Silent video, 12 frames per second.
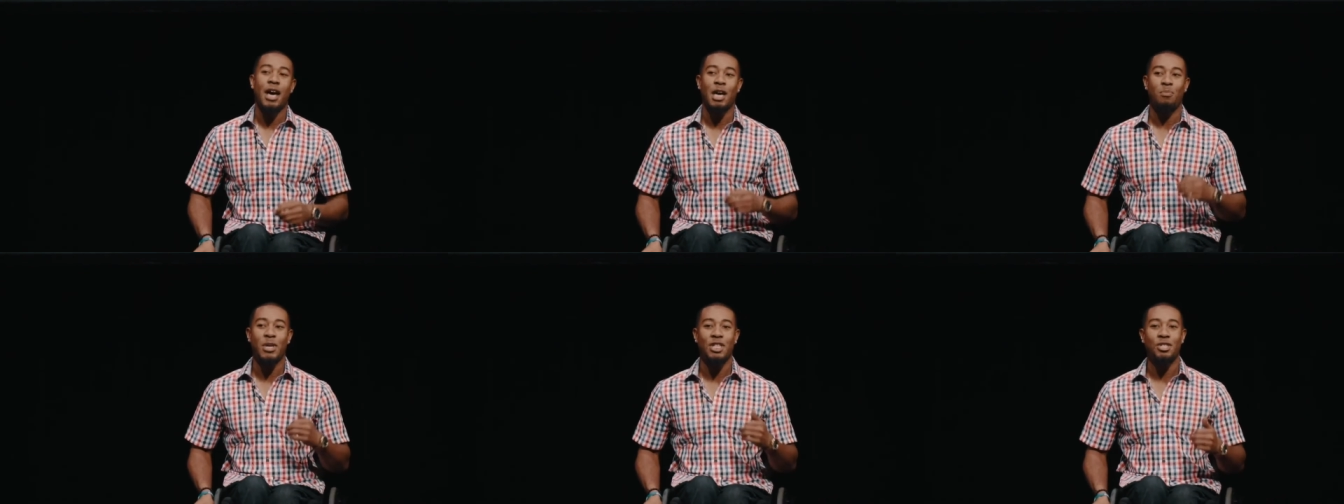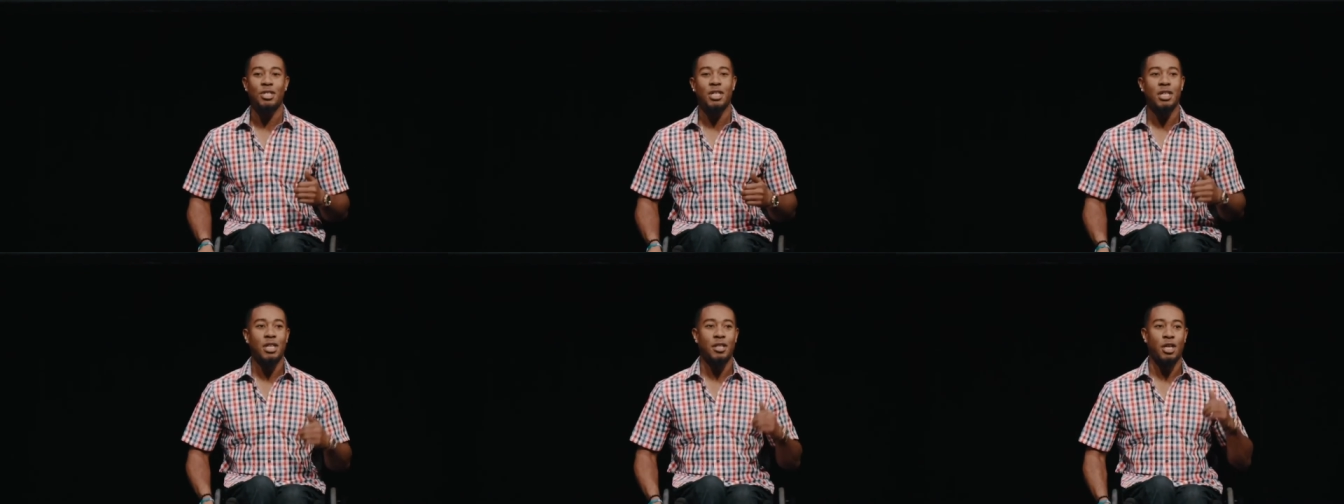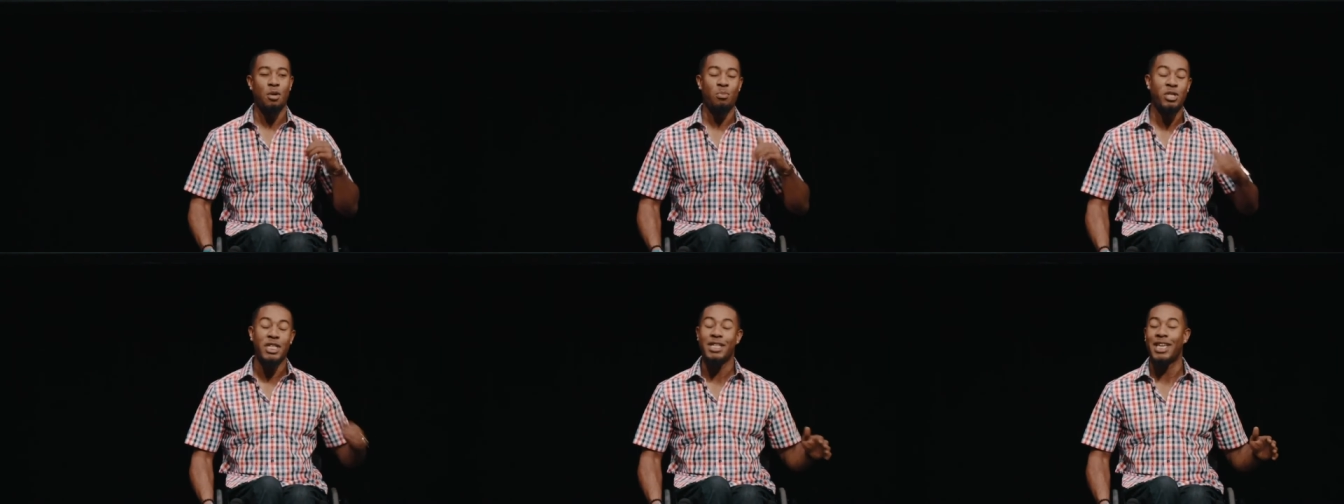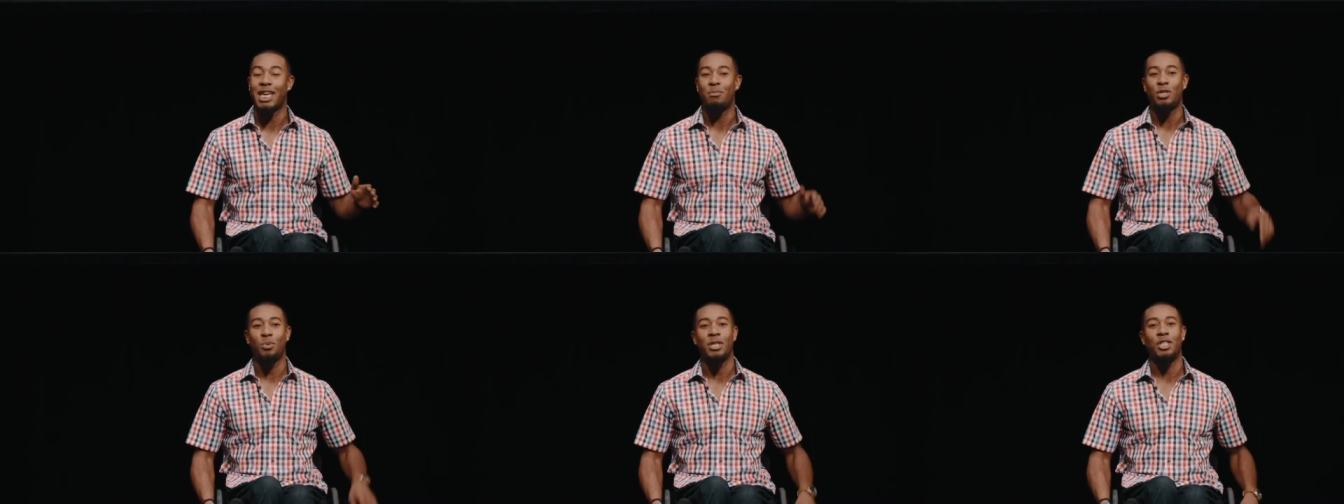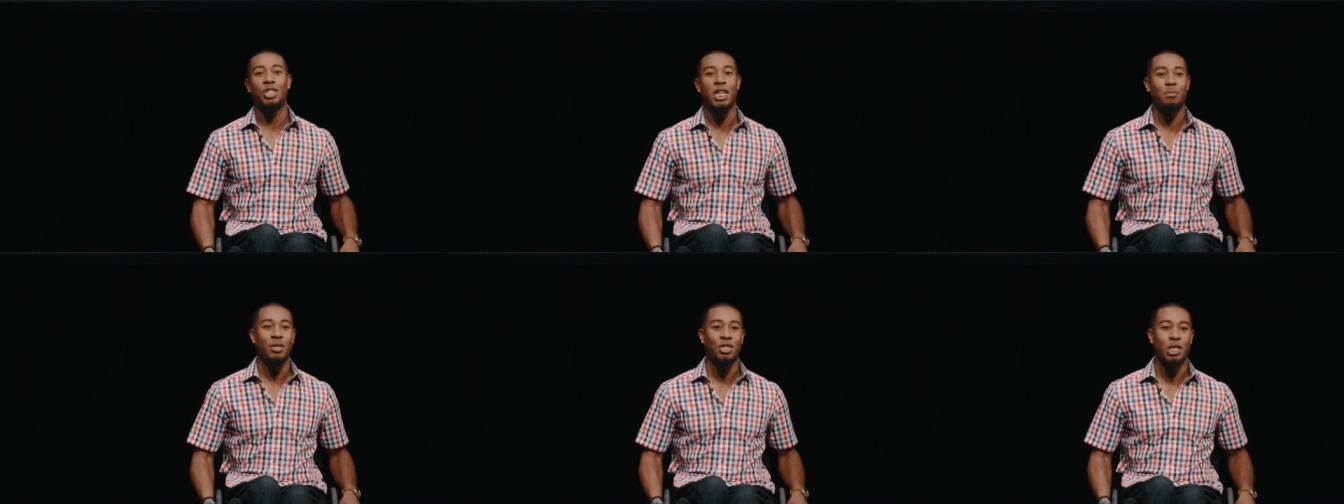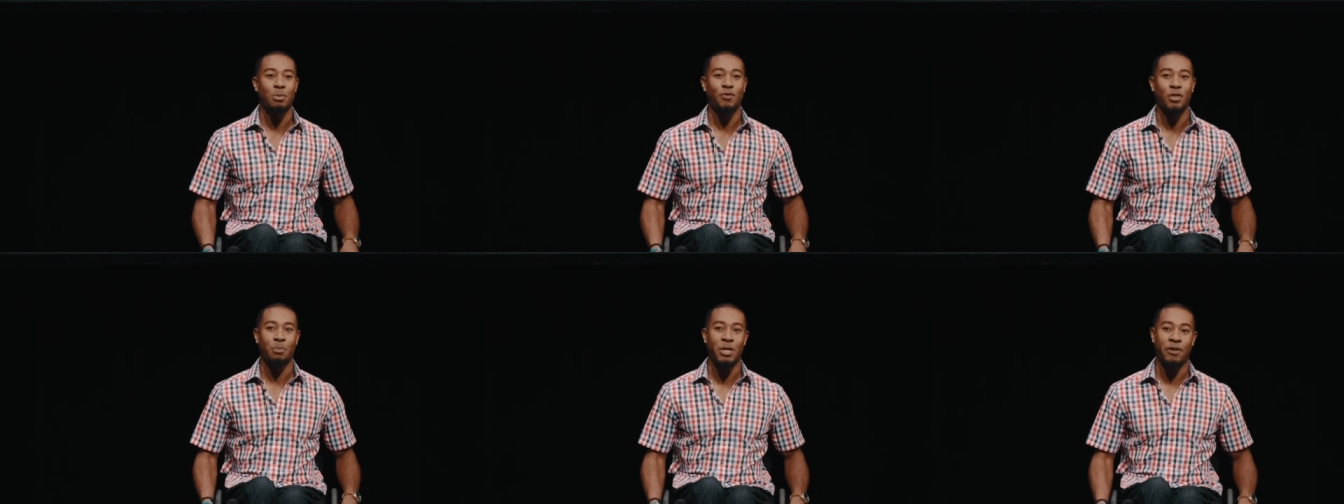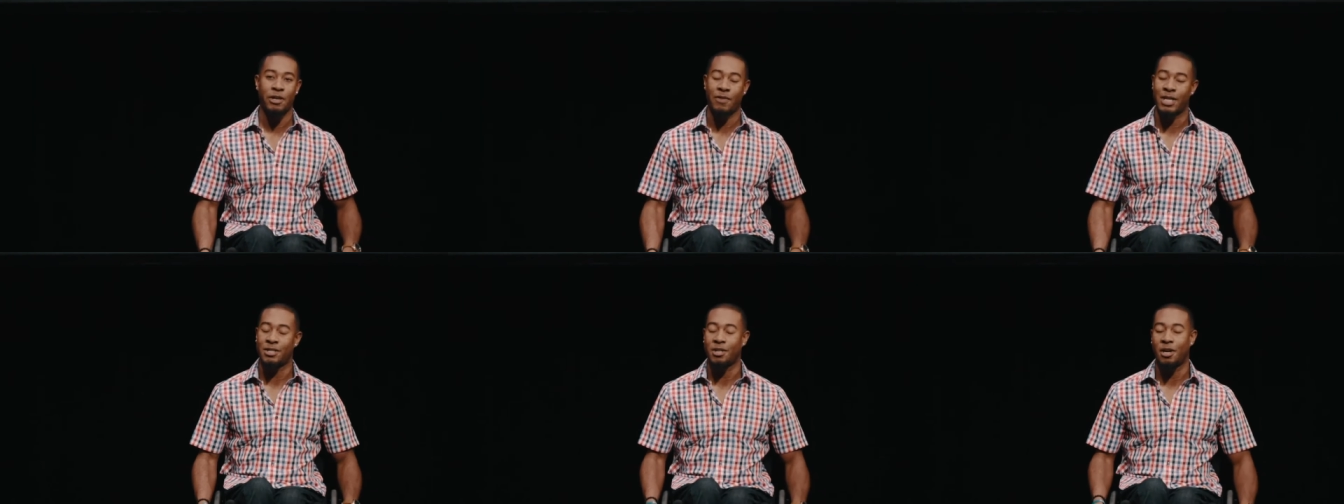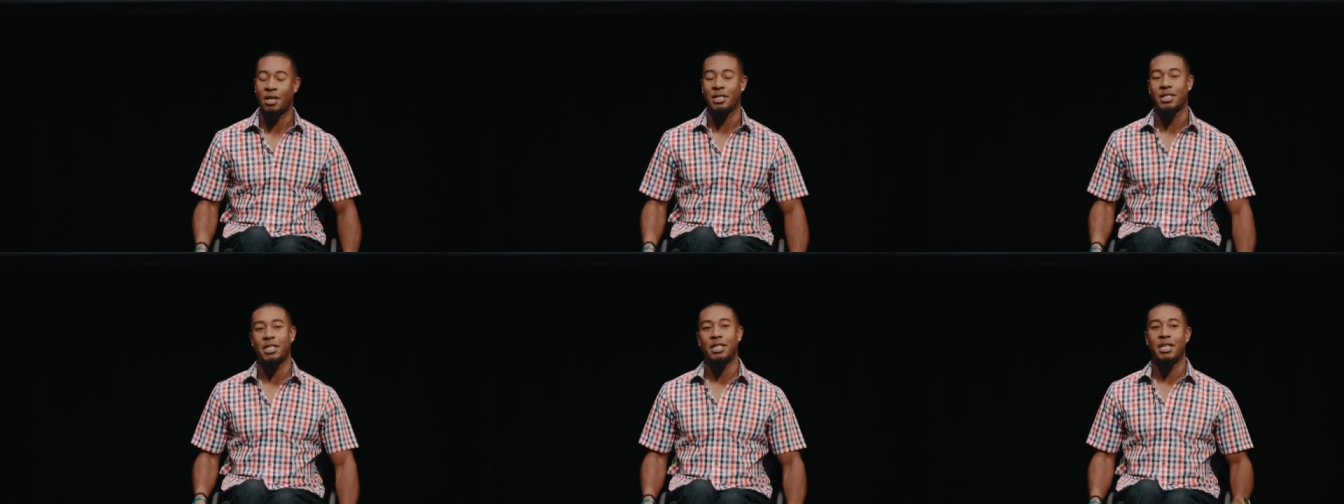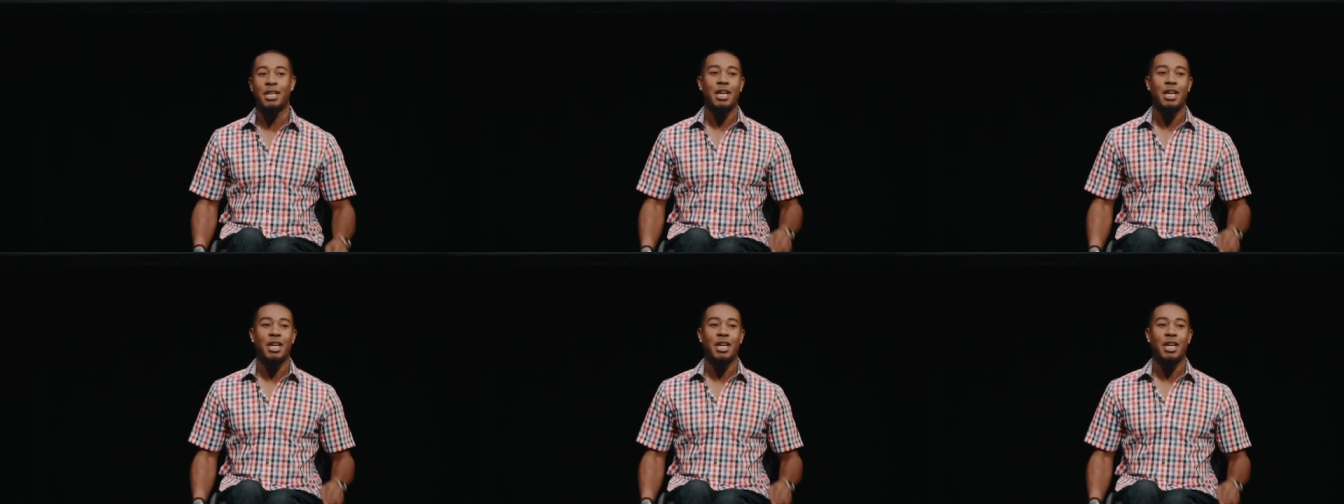I pitched the complete game to win the championships for the Pickering Red Sox.